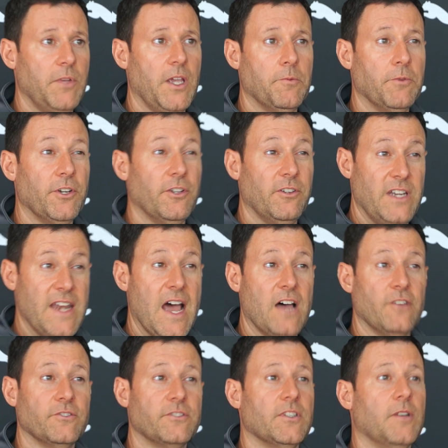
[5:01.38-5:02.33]
To be able to
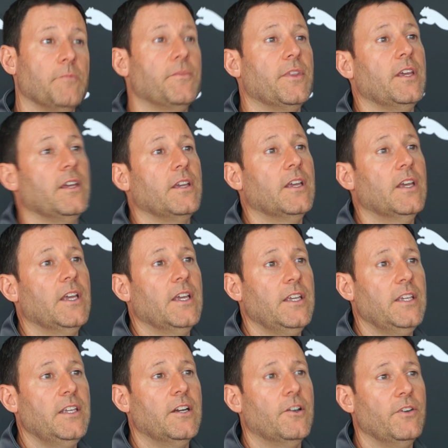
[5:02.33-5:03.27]
announce something,
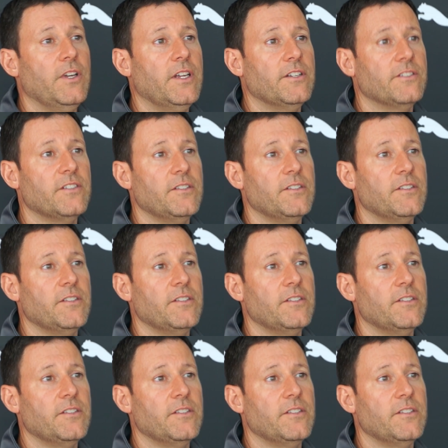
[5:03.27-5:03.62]
in a